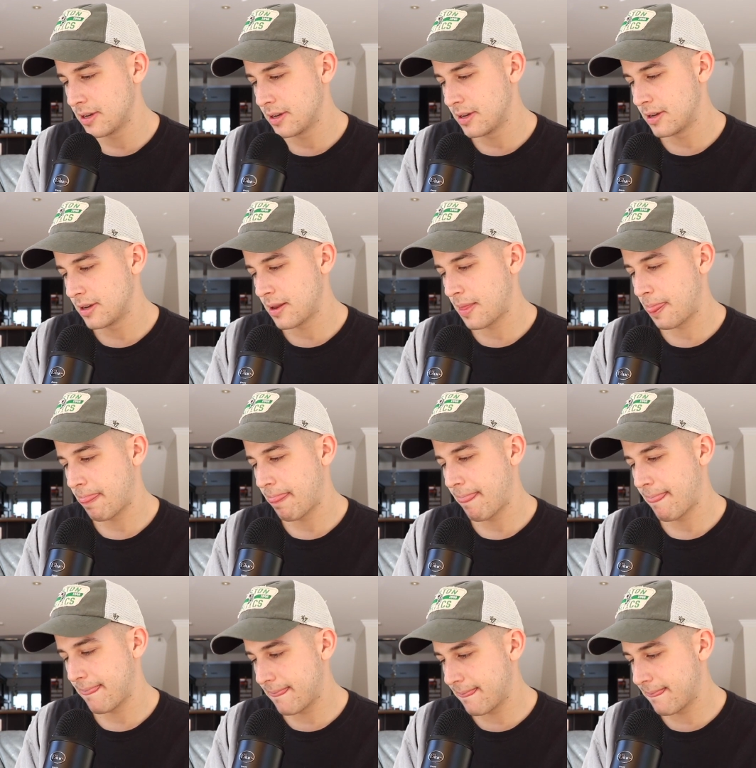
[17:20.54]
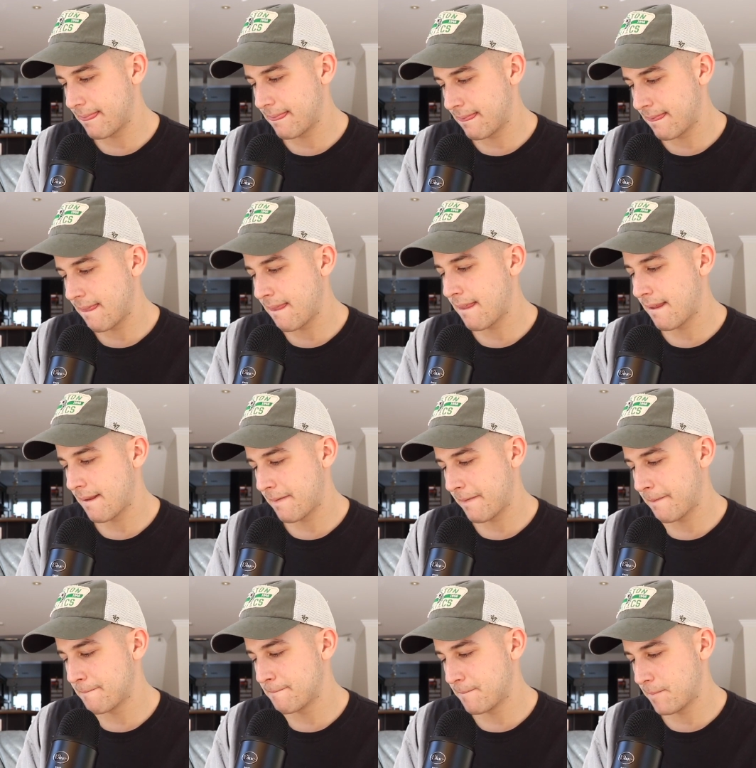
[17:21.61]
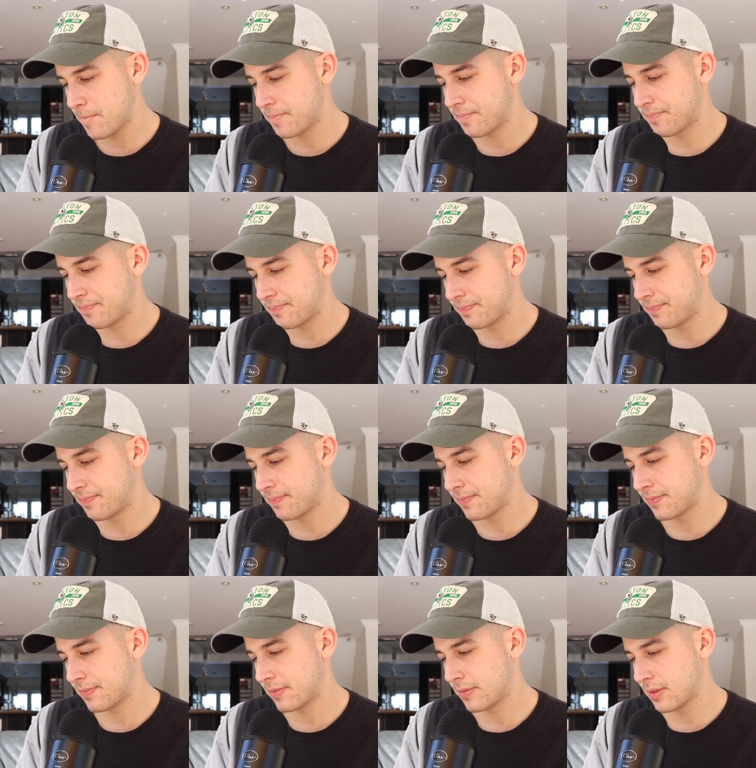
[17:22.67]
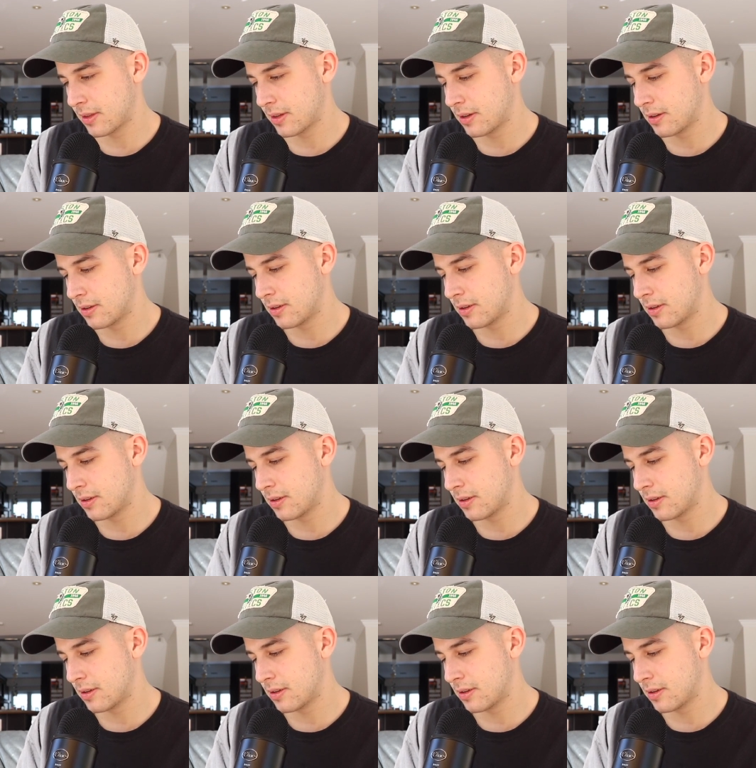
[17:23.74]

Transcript: [no speech]